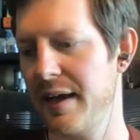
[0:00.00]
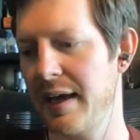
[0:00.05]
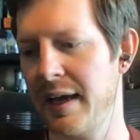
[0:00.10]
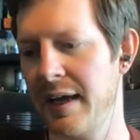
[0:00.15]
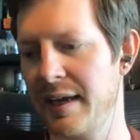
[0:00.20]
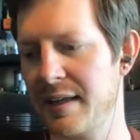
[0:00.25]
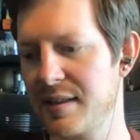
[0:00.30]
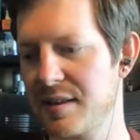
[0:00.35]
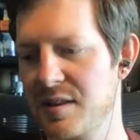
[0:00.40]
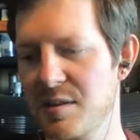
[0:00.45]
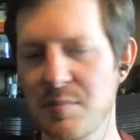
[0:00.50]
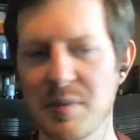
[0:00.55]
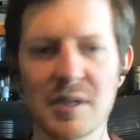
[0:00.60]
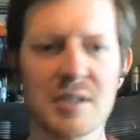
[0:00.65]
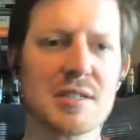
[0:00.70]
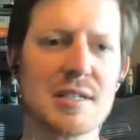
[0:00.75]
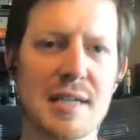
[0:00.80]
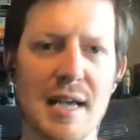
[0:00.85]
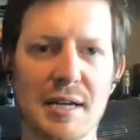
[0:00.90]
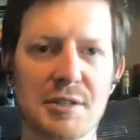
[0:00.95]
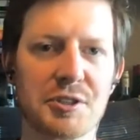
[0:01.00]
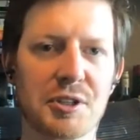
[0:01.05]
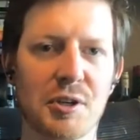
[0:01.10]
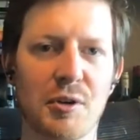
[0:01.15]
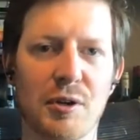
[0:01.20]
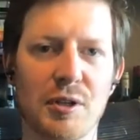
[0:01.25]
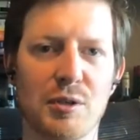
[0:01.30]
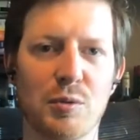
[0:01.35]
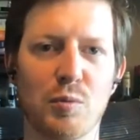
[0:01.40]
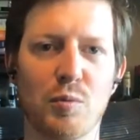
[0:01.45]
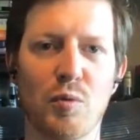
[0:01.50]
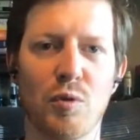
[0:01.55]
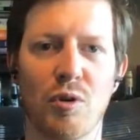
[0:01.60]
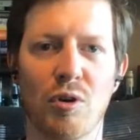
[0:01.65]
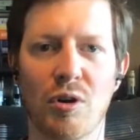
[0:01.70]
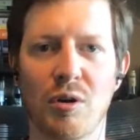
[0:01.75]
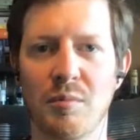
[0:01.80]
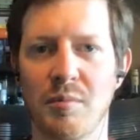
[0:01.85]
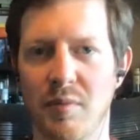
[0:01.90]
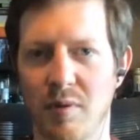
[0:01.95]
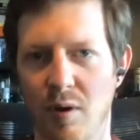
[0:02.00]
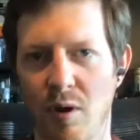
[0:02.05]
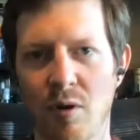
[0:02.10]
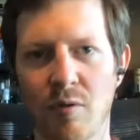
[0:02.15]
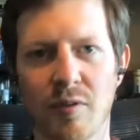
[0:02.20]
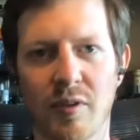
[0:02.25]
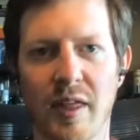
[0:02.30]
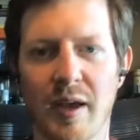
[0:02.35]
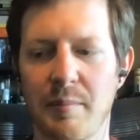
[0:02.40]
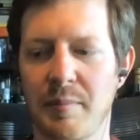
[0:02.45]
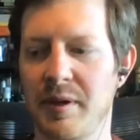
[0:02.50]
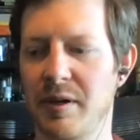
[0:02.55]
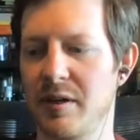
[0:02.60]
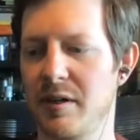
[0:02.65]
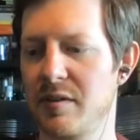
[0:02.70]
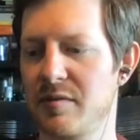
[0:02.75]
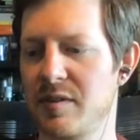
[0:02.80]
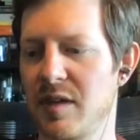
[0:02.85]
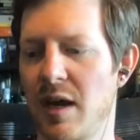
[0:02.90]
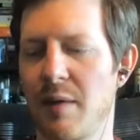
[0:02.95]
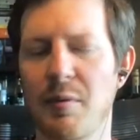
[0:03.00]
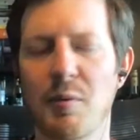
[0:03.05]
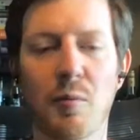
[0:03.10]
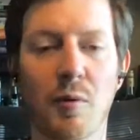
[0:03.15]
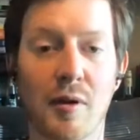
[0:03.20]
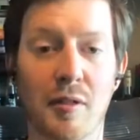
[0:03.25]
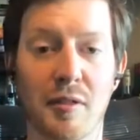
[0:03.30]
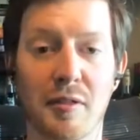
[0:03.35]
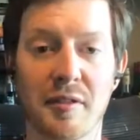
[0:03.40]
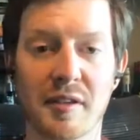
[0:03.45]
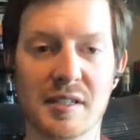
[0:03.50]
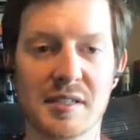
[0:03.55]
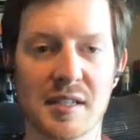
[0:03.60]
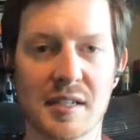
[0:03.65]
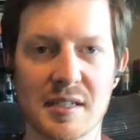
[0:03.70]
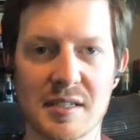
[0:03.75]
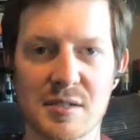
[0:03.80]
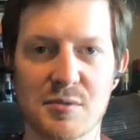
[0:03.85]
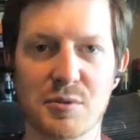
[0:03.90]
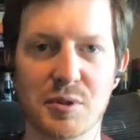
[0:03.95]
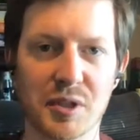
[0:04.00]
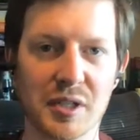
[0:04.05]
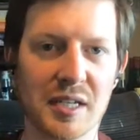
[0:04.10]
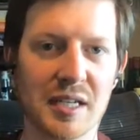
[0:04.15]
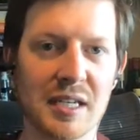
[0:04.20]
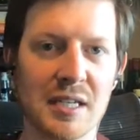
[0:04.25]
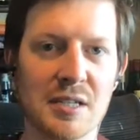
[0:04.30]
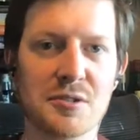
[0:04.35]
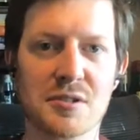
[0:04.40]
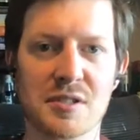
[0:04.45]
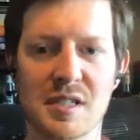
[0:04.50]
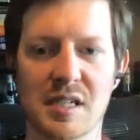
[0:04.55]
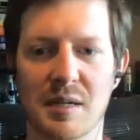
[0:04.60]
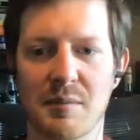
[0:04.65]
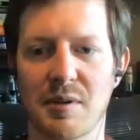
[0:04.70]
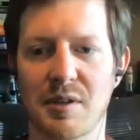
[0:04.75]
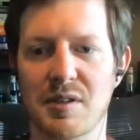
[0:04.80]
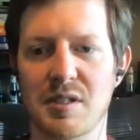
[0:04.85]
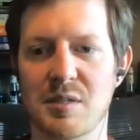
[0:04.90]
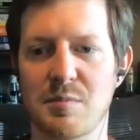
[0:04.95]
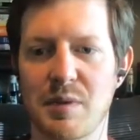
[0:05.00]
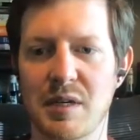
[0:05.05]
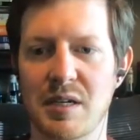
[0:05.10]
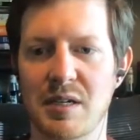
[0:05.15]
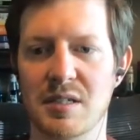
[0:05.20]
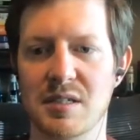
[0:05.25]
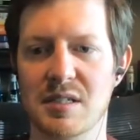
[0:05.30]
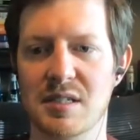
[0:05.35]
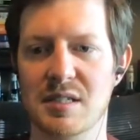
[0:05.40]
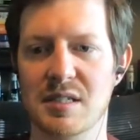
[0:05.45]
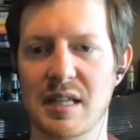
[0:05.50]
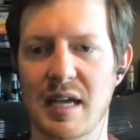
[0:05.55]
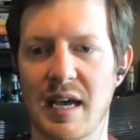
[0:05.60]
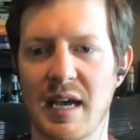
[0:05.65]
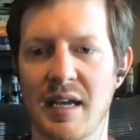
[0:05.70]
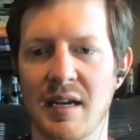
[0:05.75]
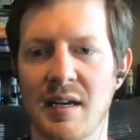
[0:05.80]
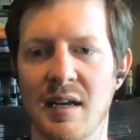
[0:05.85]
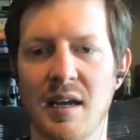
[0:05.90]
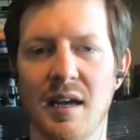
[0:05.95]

And the beer is naturally going to warm over that period of time. And one of the things that is really interesting about these beers is that